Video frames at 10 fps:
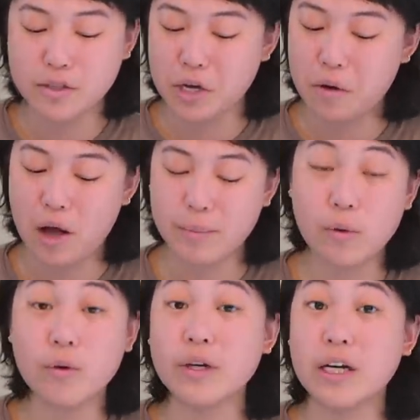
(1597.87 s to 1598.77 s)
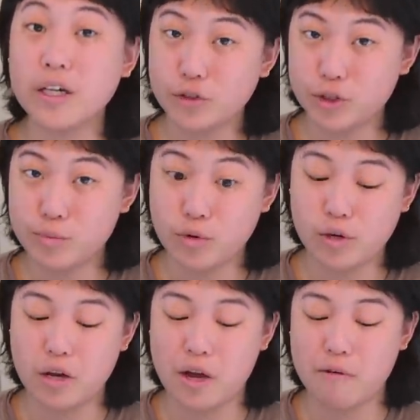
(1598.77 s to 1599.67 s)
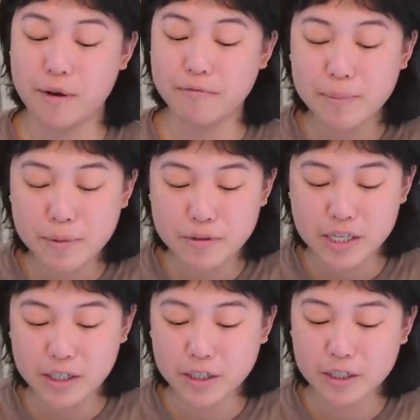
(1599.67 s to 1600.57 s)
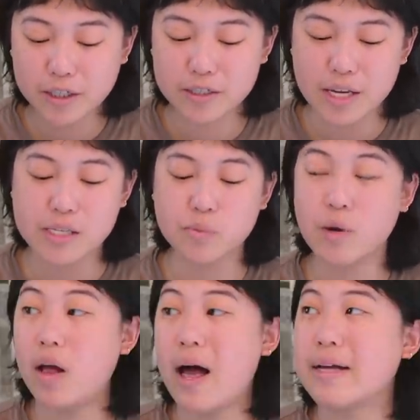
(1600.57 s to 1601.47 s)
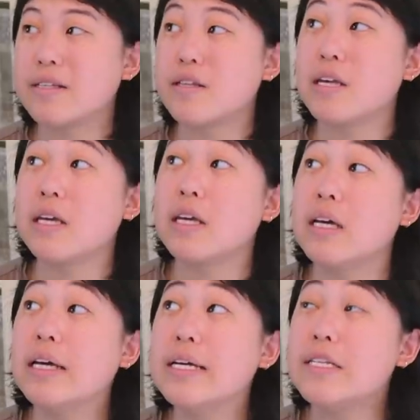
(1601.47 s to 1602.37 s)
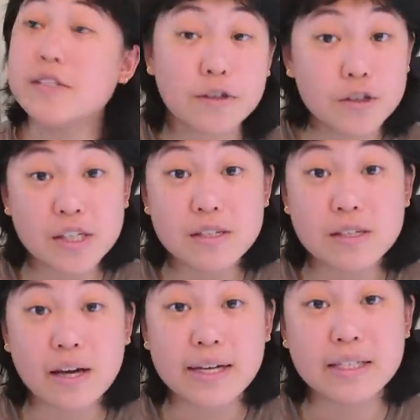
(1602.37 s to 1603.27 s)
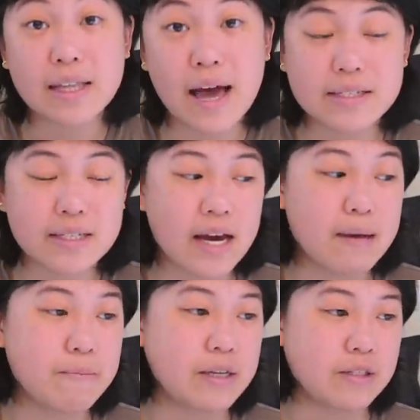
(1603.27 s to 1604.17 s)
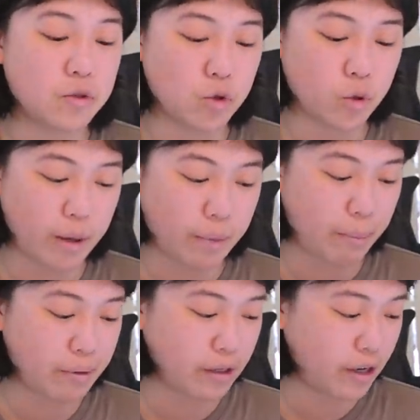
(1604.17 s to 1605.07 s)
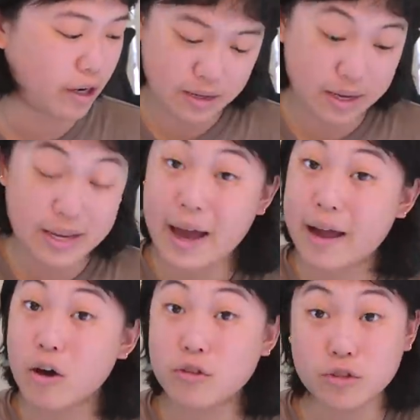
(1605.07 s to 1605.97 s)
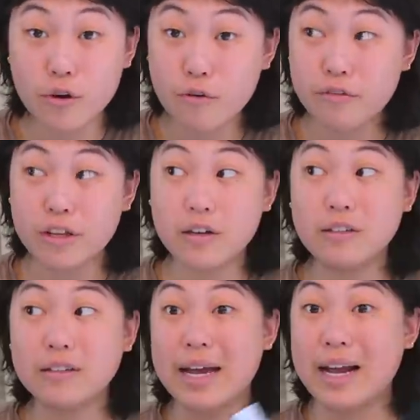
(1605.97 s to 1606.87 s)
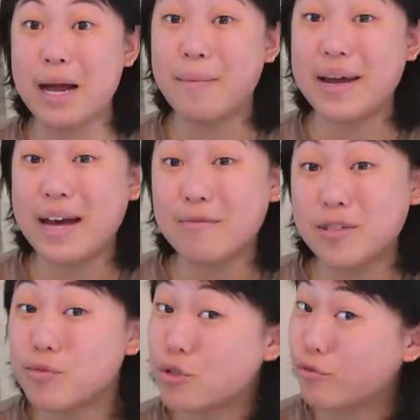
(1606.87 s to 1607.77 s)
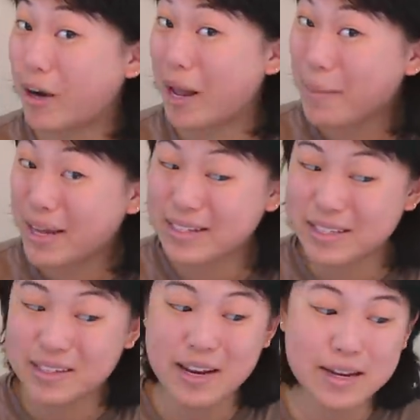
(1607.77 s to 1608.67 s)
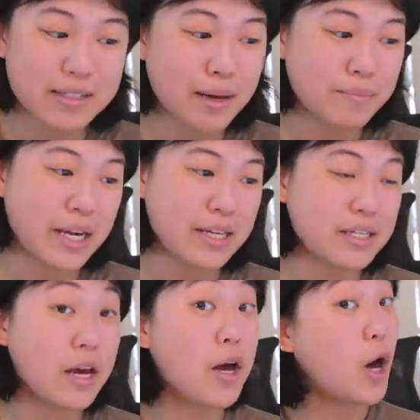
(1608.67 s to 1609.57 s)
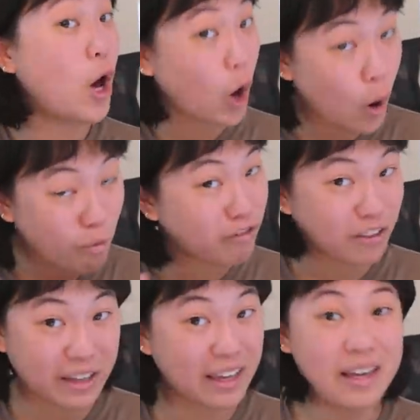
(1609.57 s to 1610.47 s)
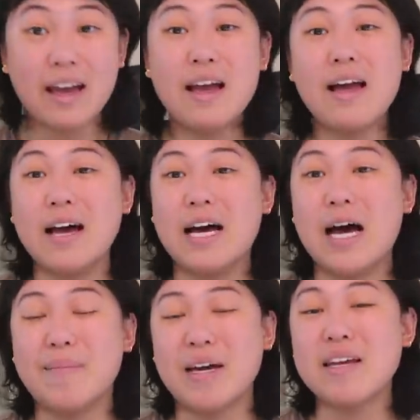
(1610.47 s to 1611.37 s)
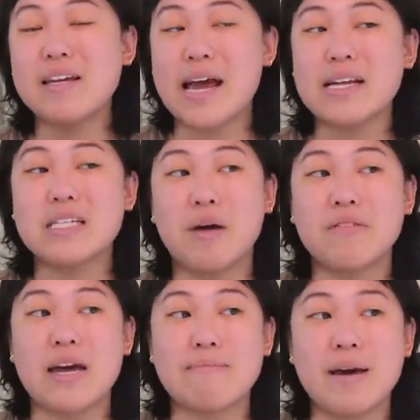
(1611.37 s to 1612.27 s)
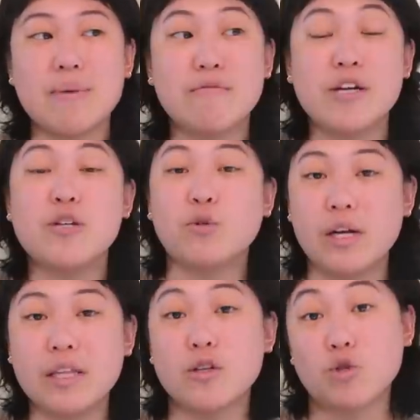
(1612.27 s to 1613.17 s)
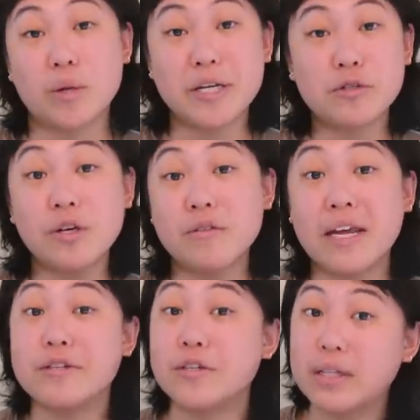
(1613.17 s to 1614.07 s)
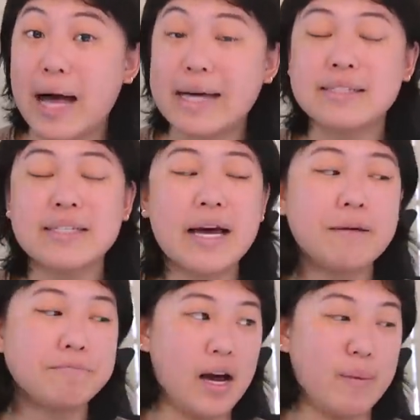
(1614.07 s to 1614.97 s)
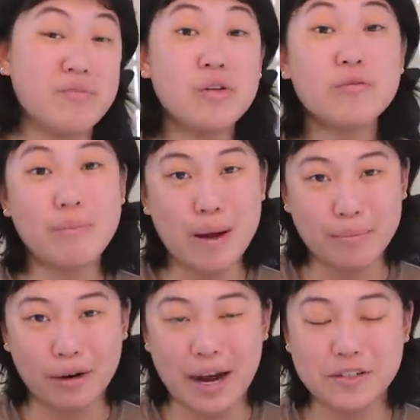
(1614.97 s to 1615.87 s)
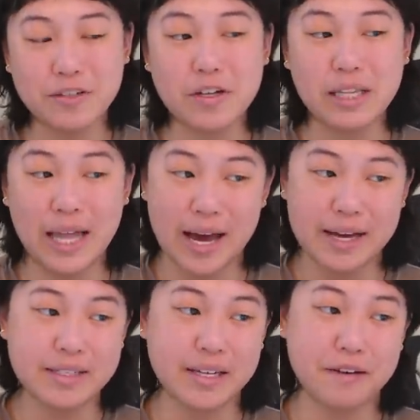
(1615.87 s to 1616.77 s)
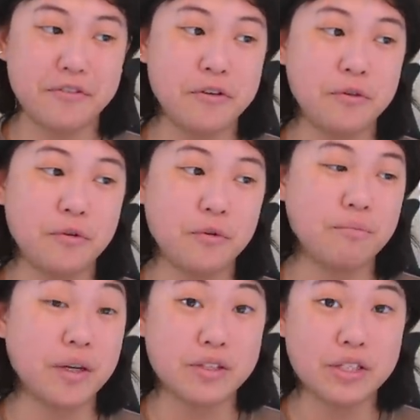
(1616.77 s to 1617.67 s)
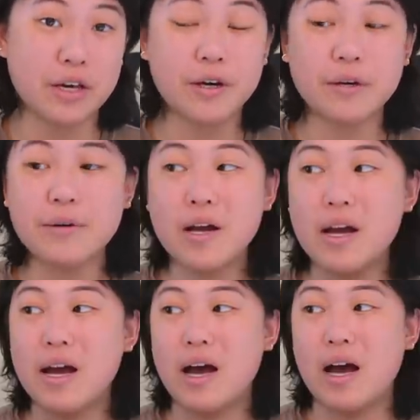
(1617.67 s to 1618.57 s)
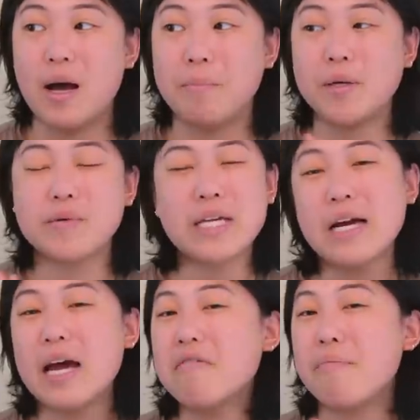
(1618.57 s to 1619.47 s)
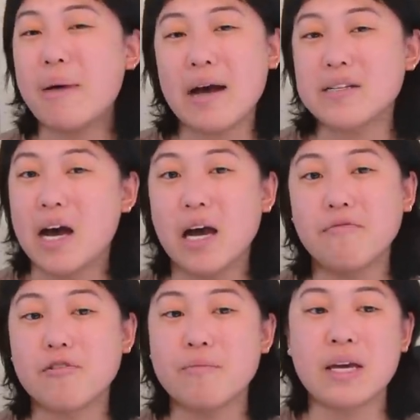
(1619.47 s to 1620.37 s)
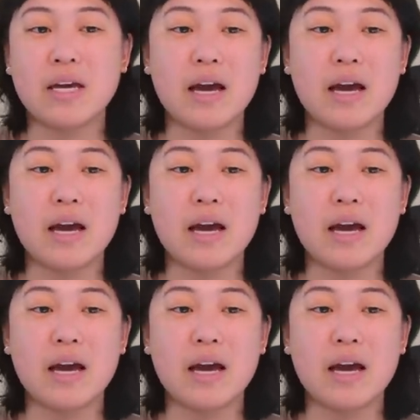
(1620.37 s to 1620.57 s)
So I'll be ordering 100 more of my rainbow stickers, as well as the sticker sheet I did last time, because those were quite popular. And yeah, I also feel like I might have some ceramics in the next update, hopefully. I think next month I might be rejoining the ceramic studio that I took classes at. If you don't remember, I took a class like a few months ago, but it was at kind of a bad time for me.